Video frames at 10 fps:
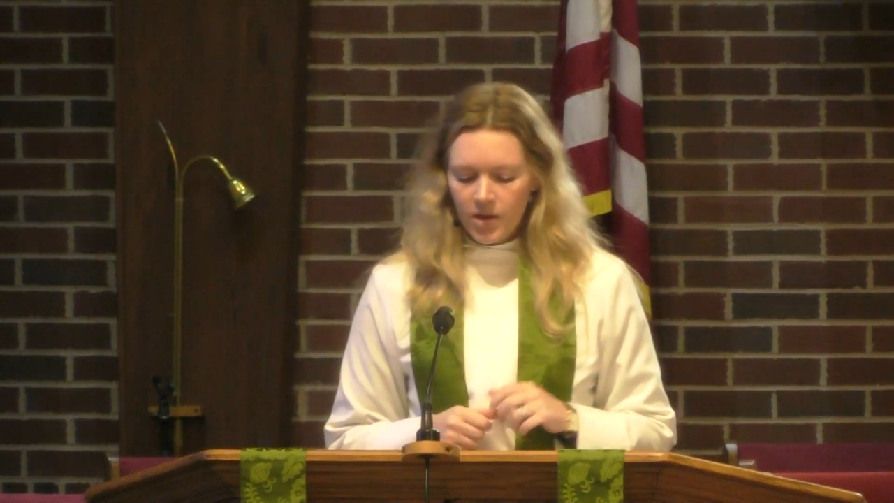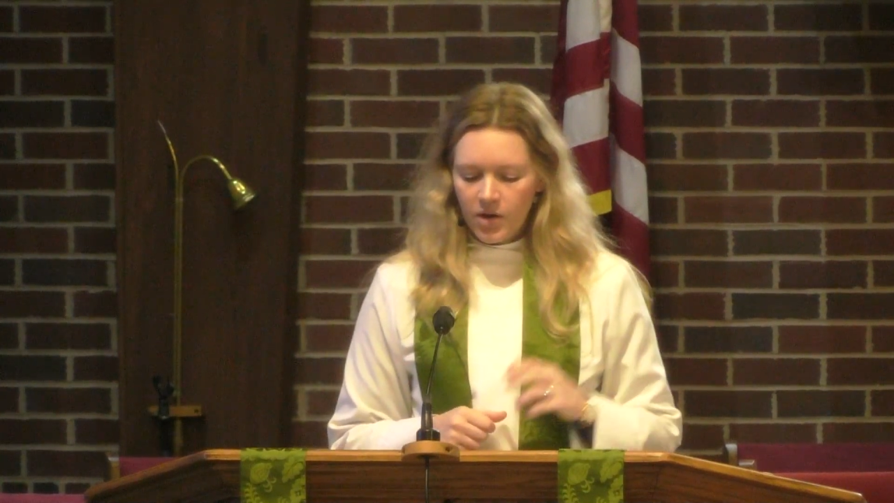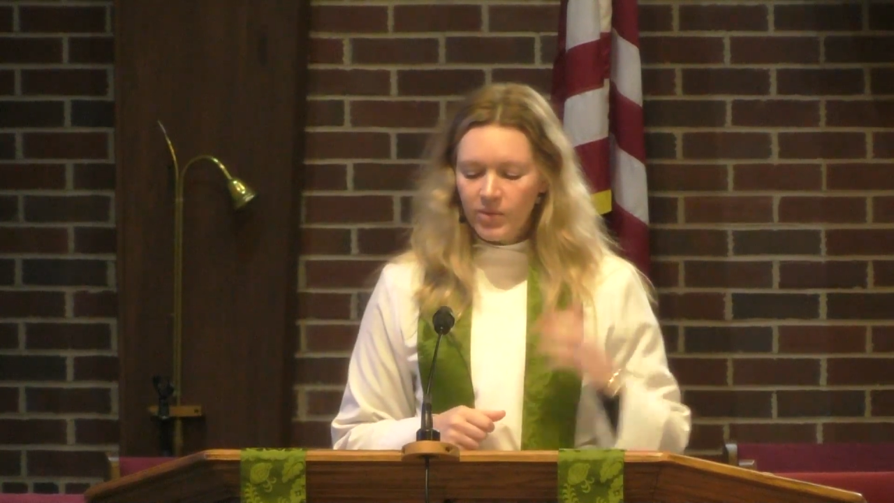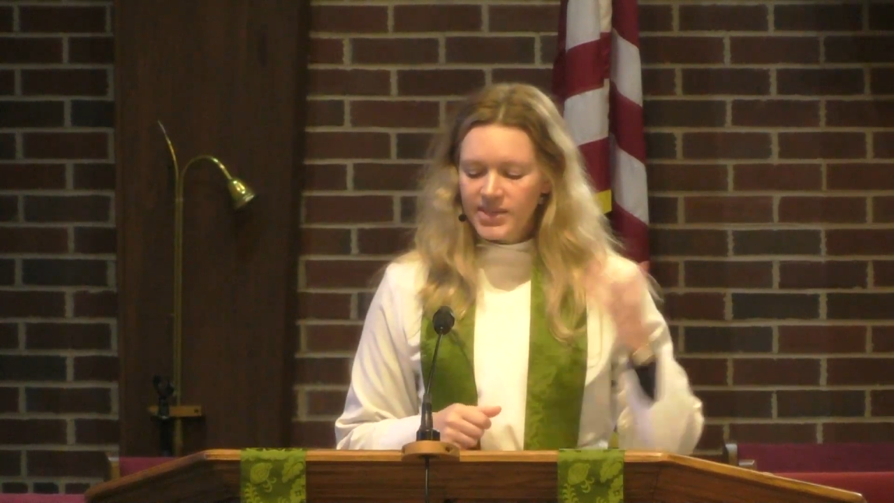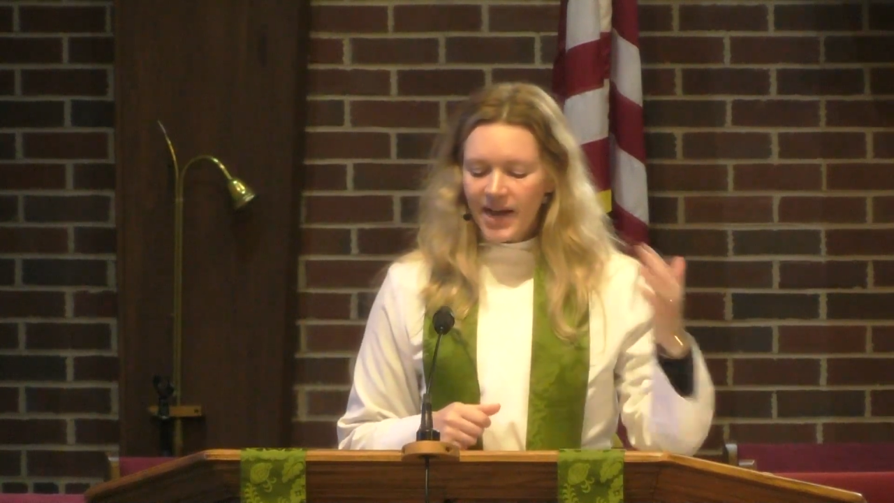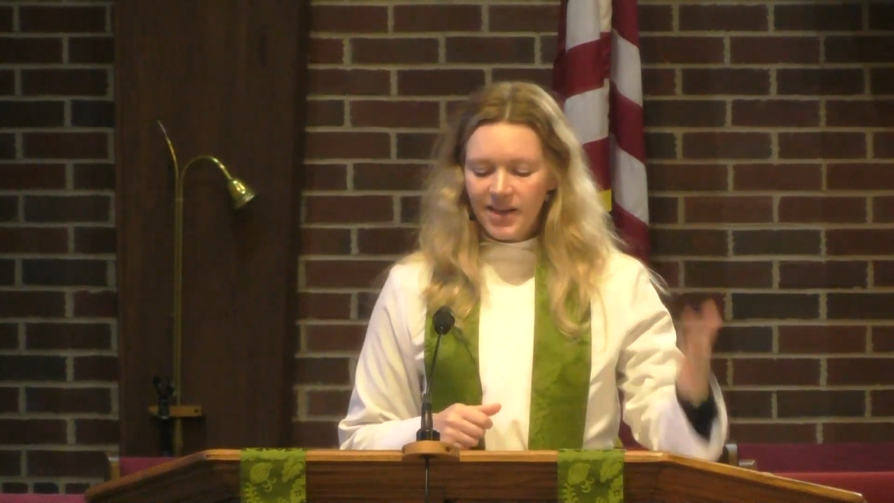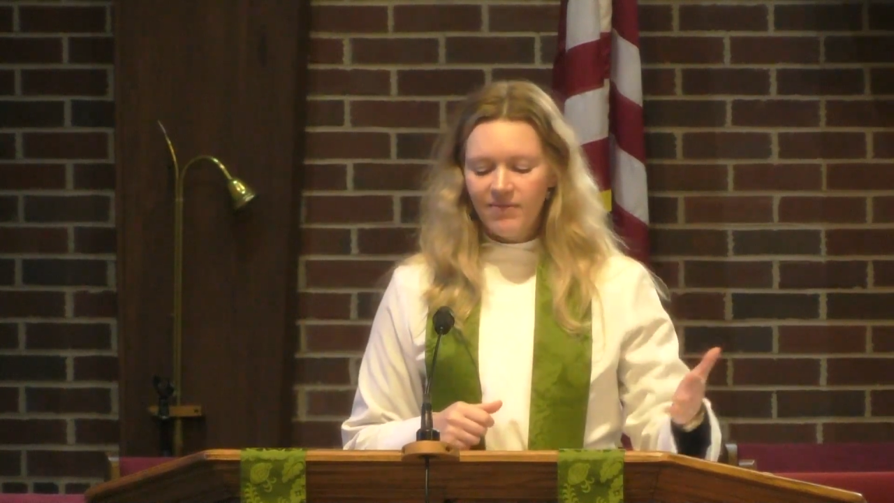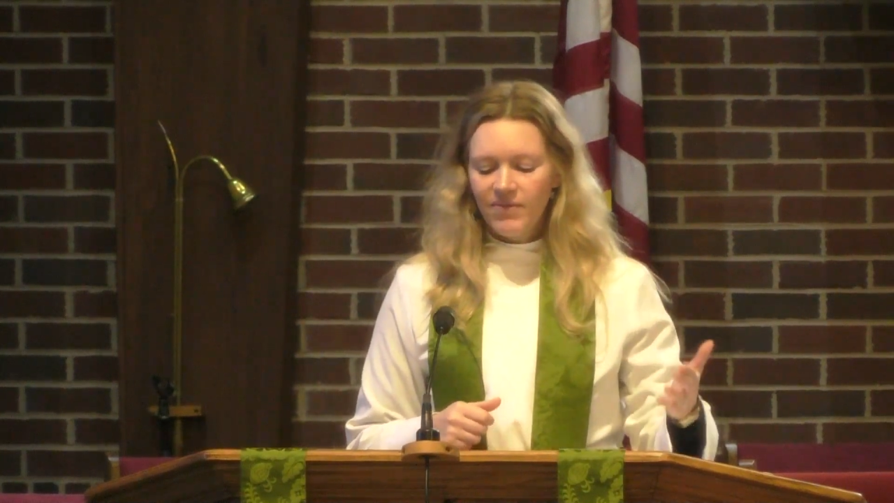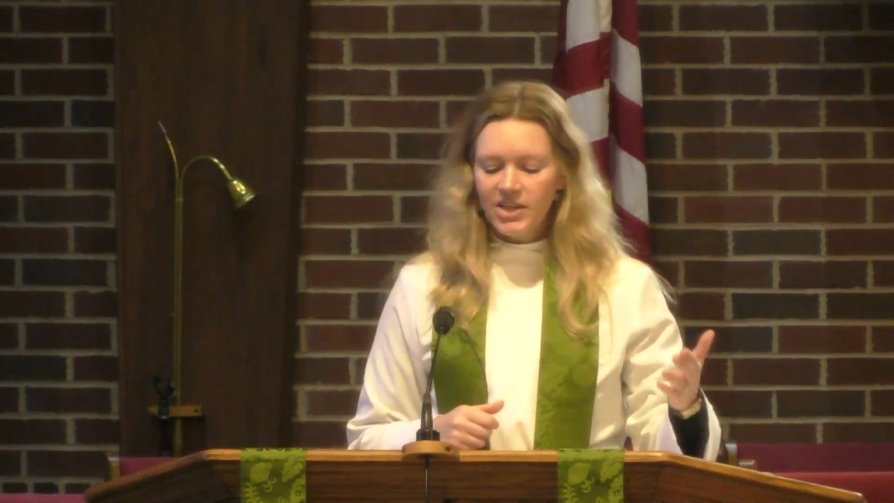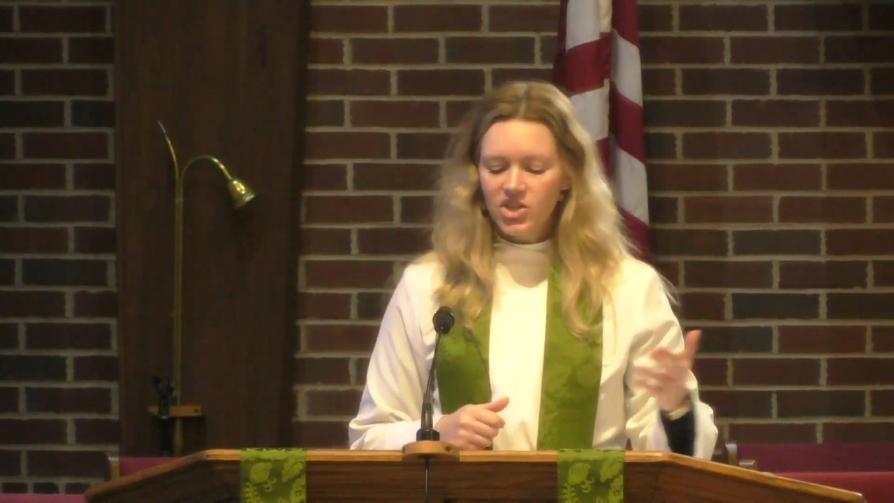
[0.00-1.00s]
who was at
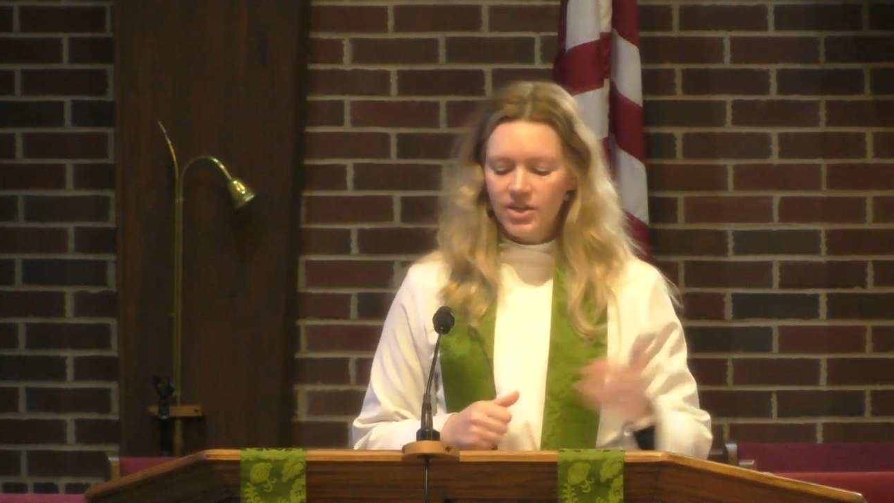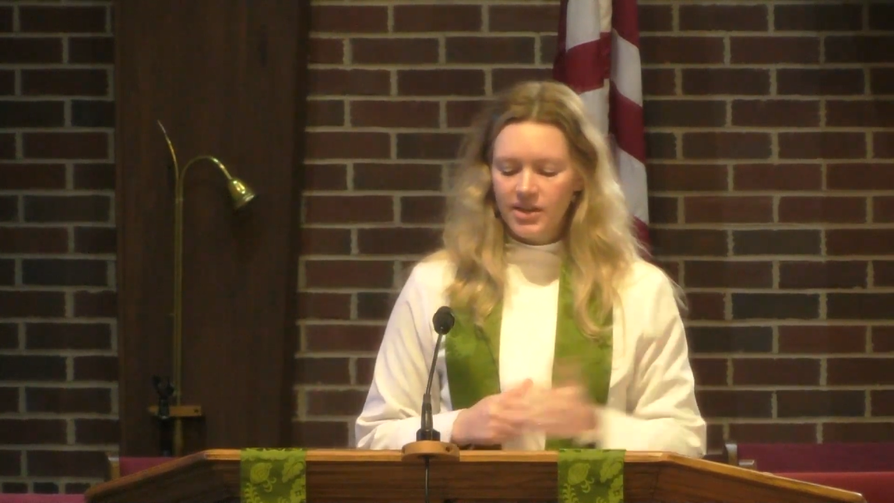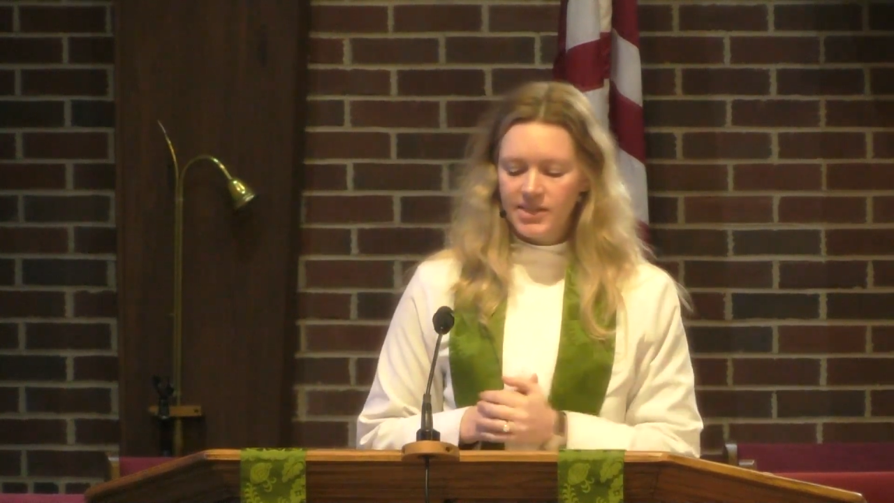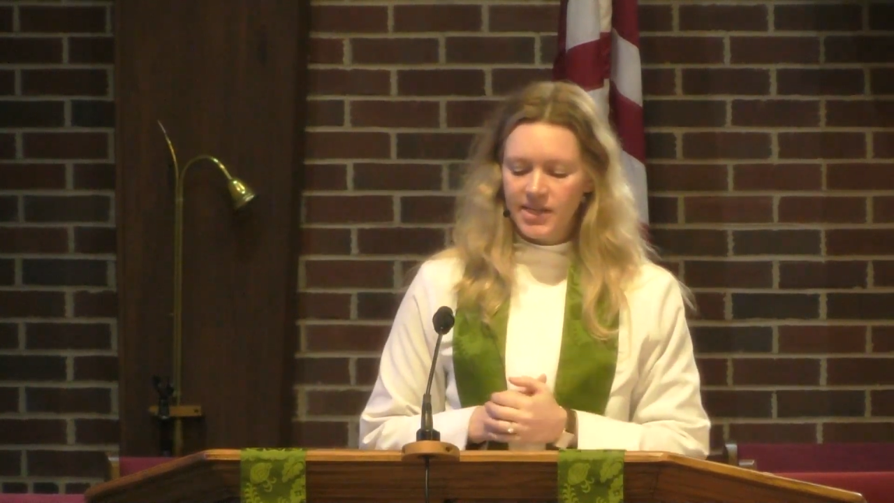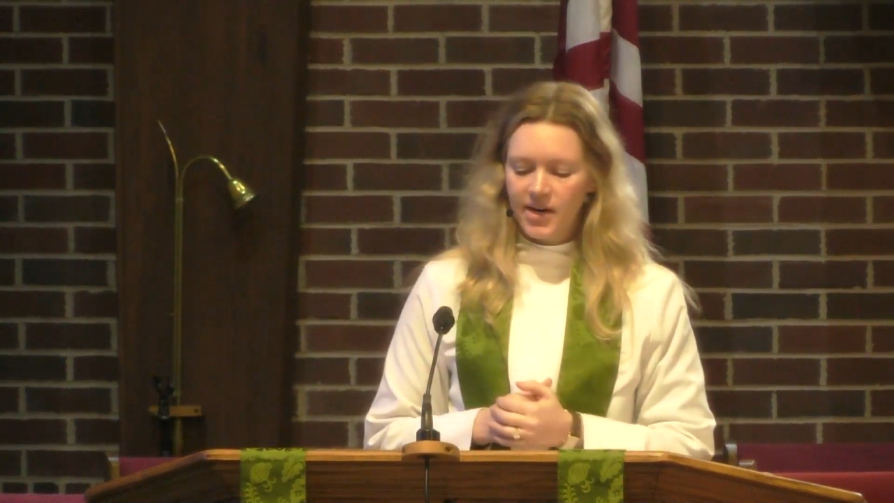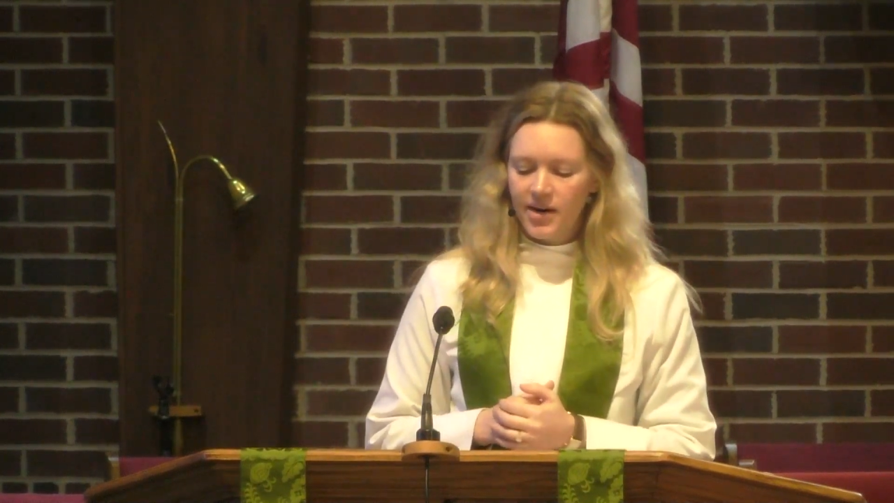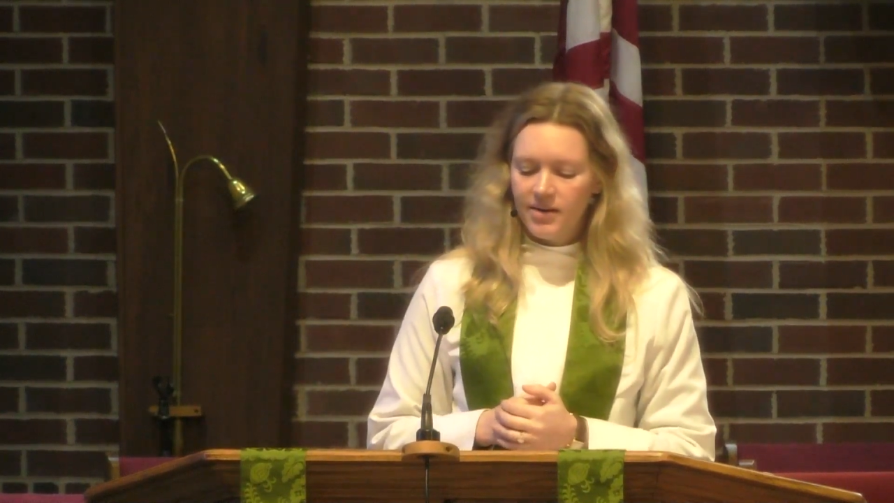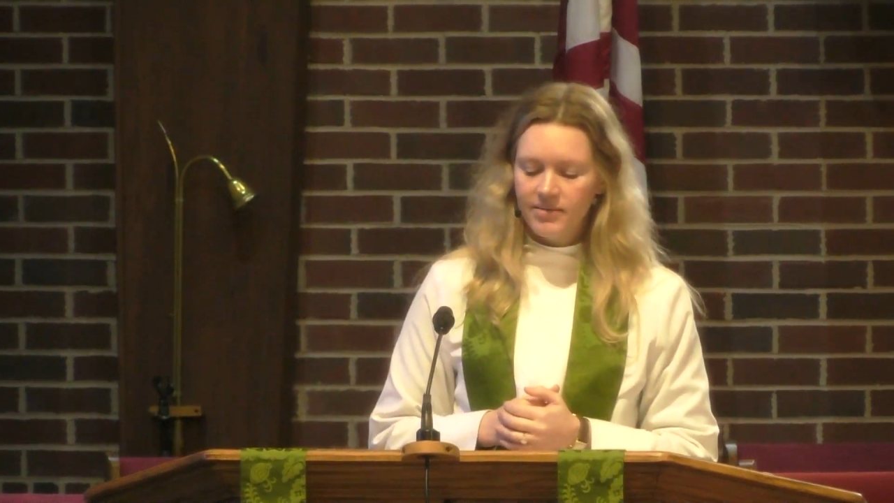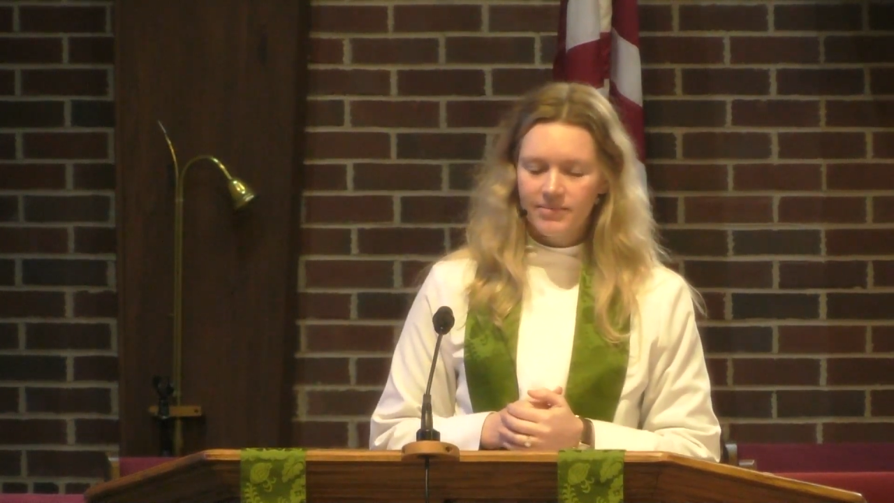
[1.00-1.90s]
convention this year,